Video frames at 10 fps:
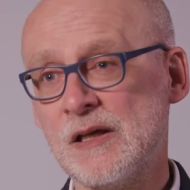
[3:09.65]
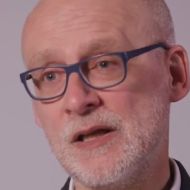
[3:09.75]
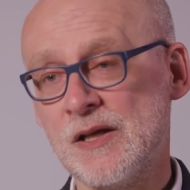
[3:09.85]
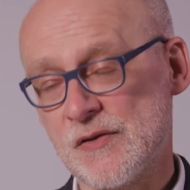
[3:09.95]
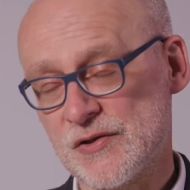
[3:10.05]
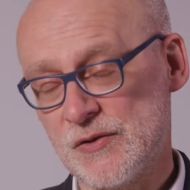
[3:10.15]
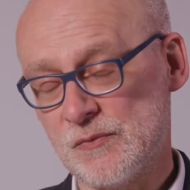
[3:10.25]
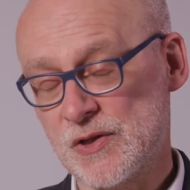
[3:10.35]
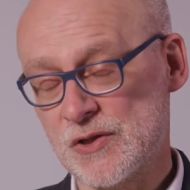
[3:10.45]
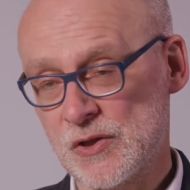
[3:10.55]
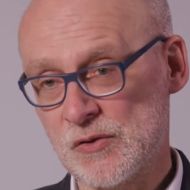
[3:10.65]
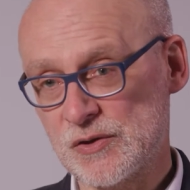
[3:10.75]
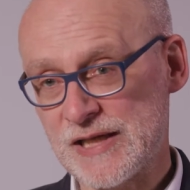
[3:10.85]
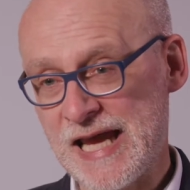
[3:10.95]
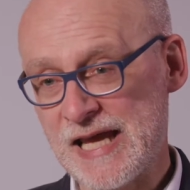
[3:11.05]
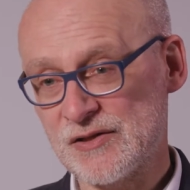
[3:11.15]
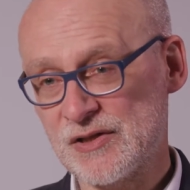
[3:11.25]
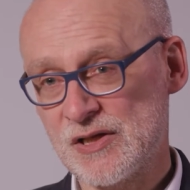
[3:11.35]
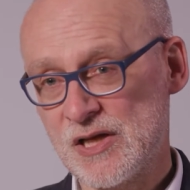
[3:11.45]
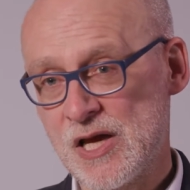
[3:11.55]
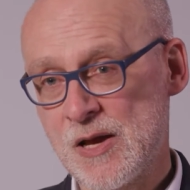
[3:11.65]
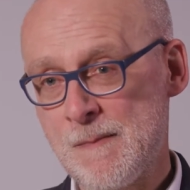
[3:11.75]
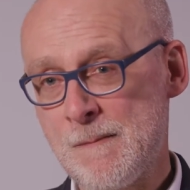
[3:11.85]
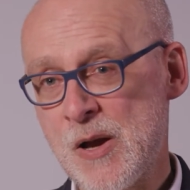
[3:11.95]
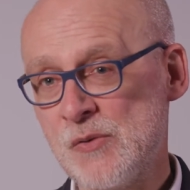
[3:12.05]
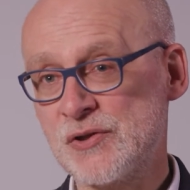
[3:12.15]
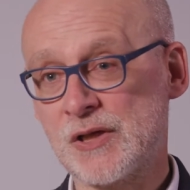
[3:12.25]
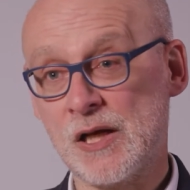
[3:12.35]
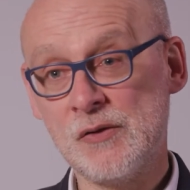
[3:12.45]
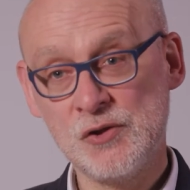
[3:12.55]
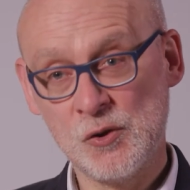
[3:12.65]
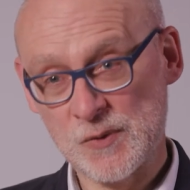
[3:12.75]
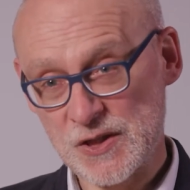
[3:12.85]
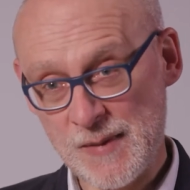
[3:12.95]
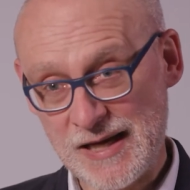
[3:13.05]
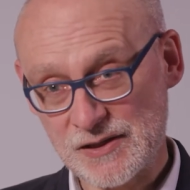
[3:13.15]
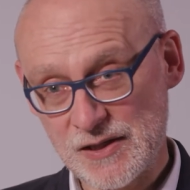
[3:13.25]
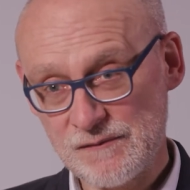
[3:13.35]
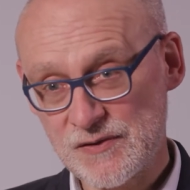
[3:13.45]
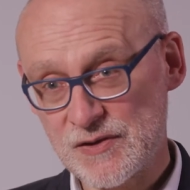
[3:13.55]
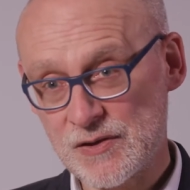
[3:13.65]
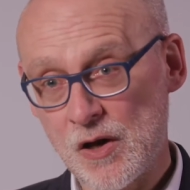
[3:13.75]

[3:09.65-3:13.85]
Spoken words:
Another student has looked at post-colonial perspectives